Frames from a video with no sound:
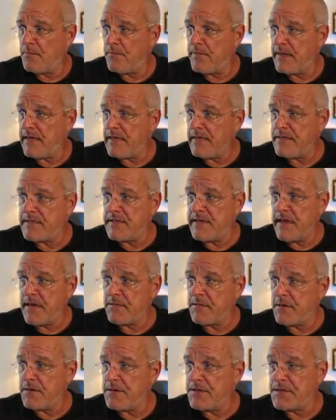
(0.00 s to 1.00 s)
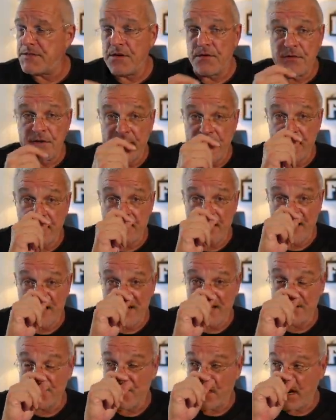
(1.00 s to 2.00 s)
These neighborhoods don't get a
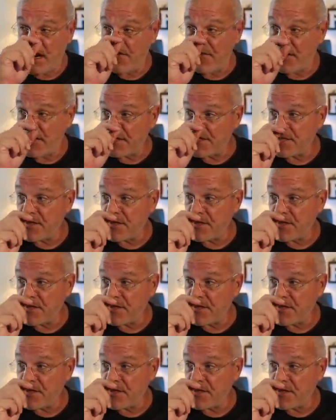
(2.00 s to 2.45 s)
lot of traffic,